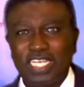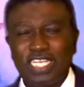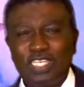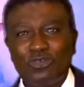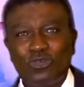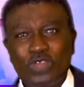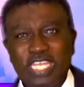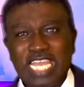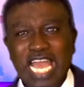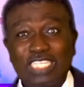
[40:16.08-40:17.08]
if
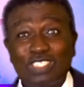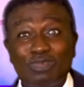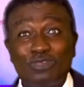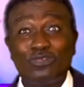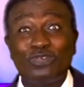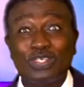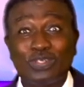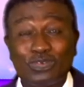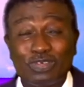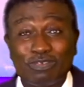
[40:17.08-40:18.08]
we are to be
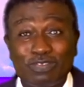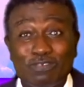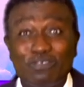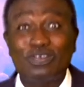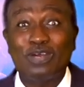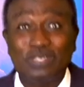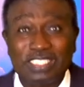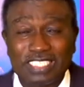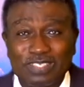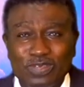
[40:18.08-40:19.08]
filled with the
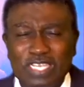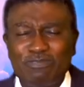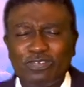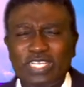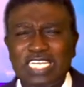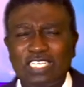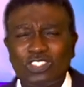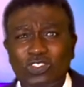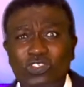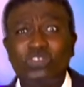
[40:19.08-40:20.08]
fountain, if we are
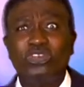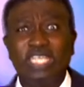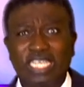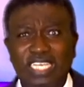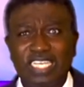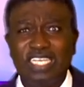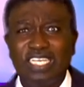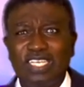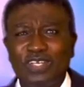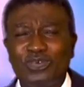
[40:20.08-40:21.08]
to drink,
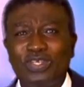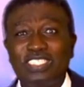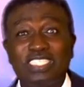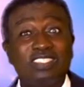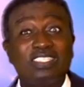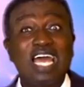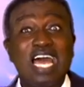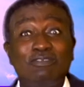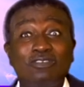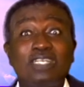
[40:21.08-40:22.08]
we just
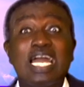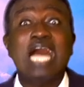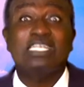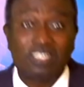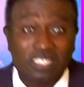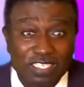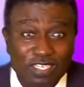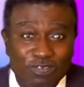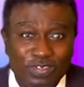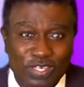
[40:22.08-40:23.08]
have to ask
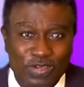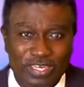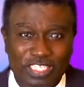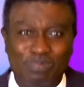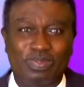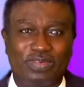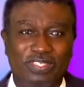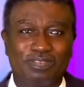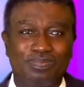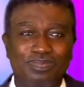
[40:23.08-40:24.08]
for the Holy Spirit.
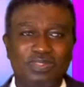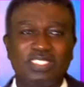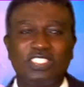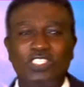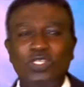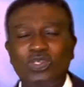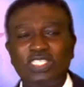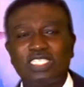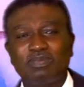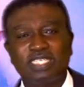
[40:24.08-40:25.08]

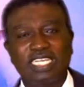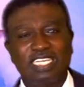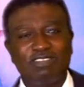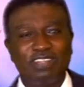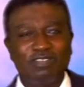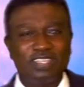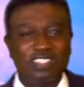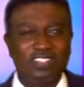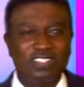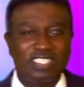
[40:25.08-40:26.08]
Luke chapter 11,
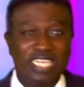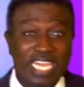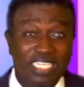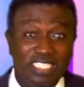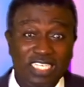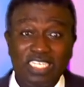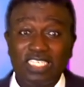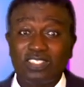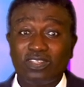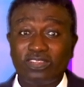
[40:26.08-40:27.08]
verses 9
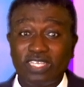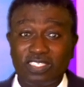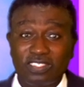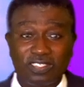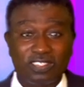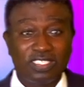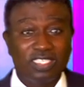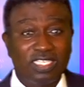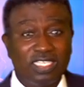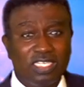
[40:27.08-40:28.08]
to 13.
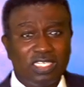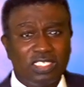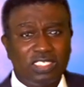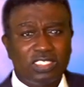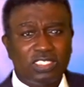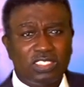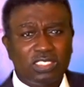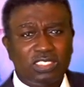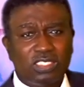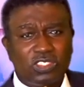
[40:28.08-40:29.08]

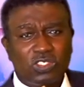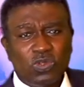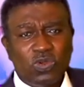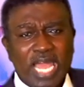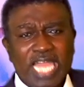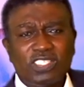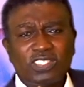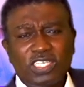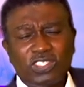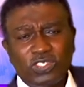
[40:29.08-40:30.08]
So I
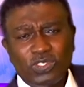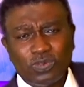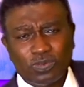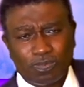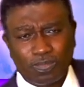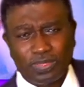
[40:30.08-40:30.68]
say to you,